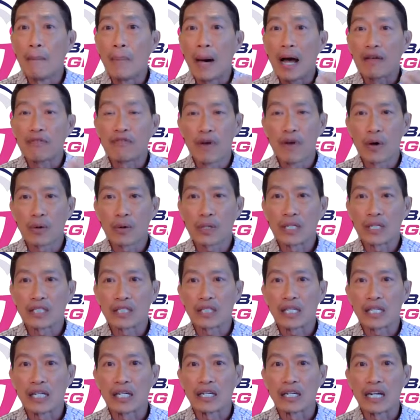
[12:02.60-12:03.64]
my
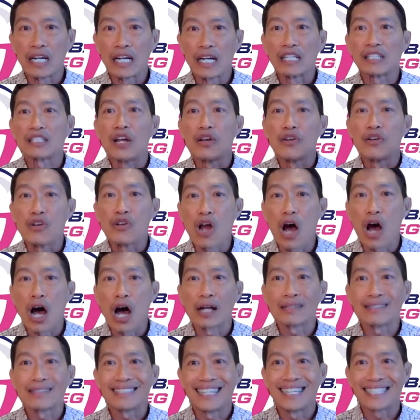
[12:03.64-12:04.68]
focus here is
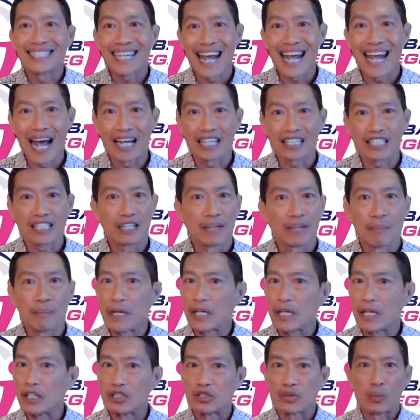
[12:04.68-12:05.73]
not the task
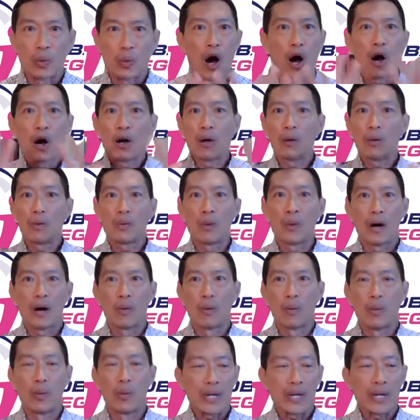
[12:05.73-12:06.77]
because
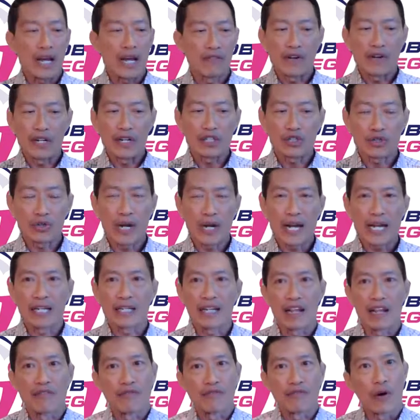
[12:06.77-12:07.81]
all we are very
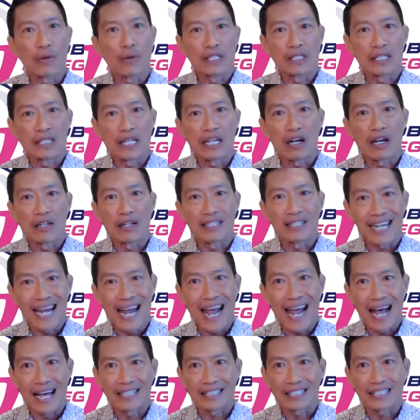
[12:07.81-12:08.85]
trained in focusing on
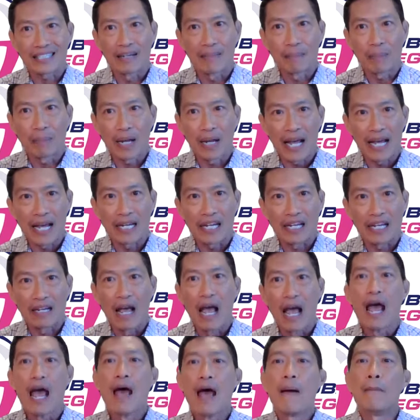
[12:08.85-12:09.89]
task planning,
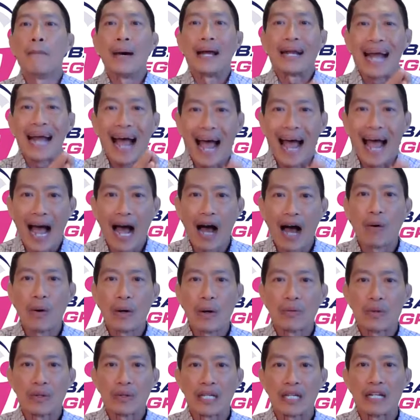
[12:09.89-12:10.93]
but how
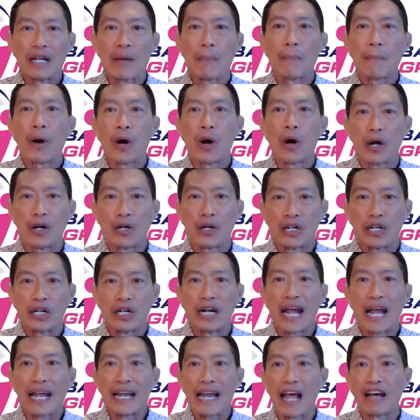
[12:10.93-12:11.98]
are we going to
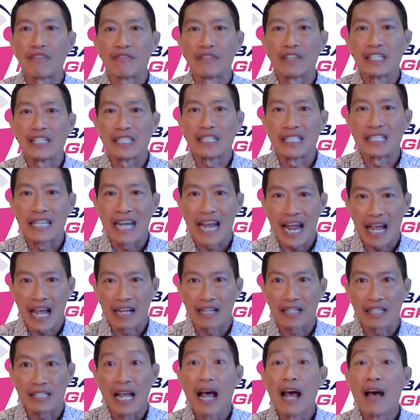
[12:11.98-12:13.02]
partner and have this
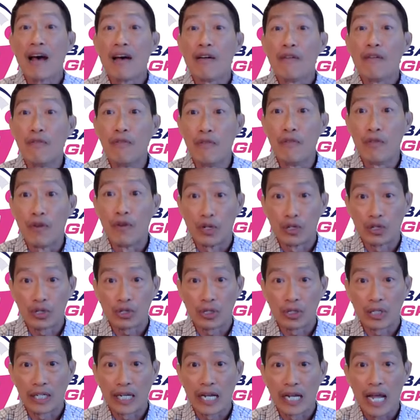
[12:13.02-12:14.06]
dance
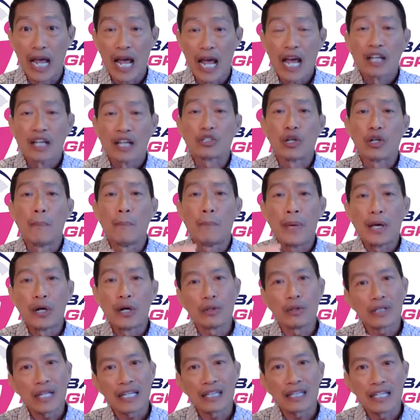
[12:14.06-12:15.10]
virtually? So
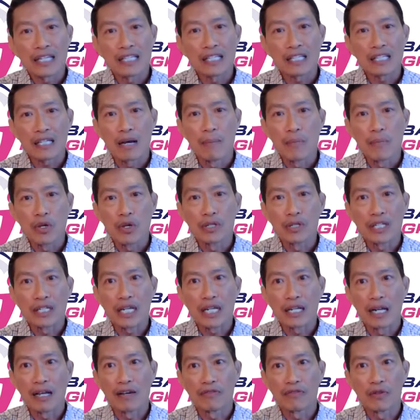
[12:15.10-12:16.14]
building this
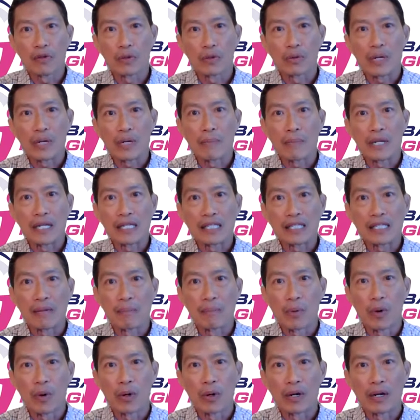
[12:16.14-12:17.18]
community level agreement is
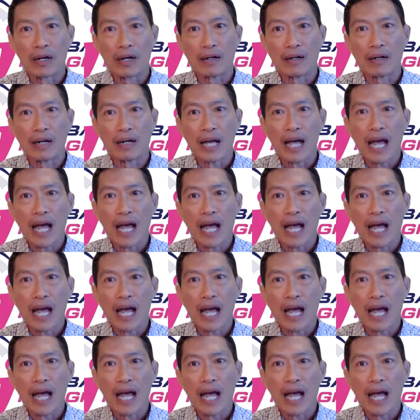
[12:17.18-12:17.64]
important.